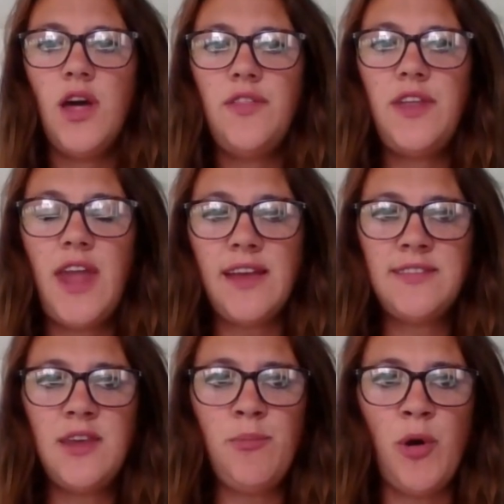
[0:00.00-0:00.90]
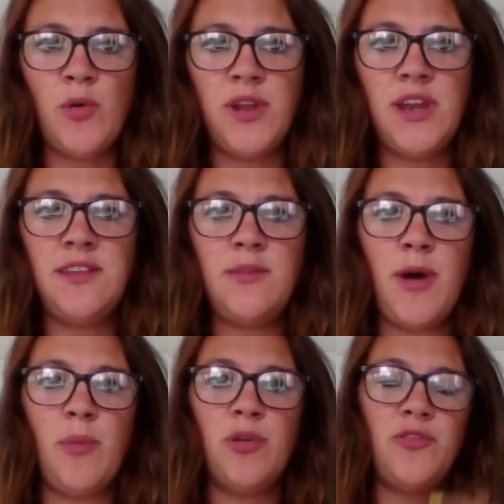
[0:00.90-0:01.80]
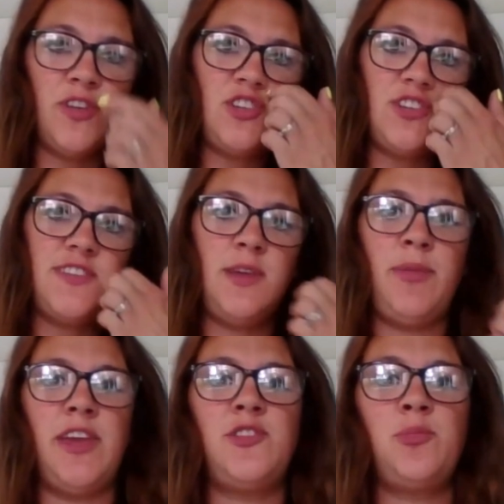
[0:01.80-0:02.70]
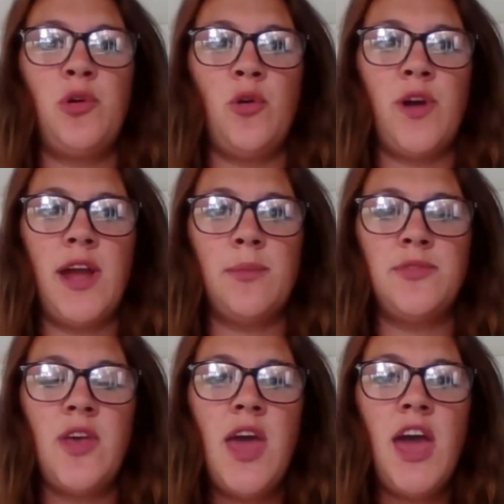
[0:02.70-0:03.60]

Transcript: The next component is about proficiency-based programs,